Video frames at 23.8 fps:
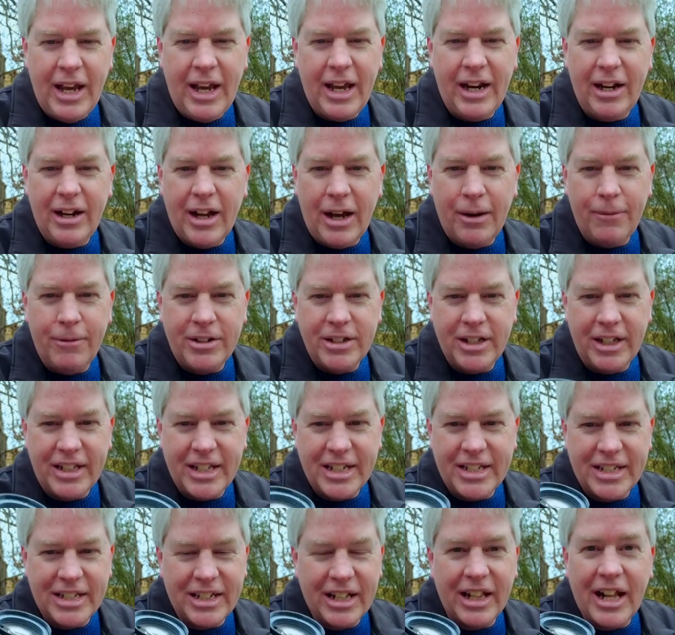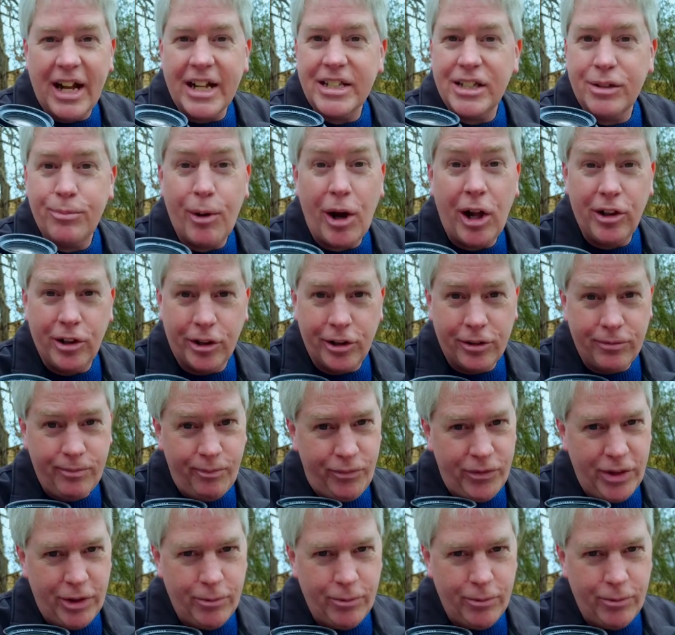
And obviously this is a lot smaller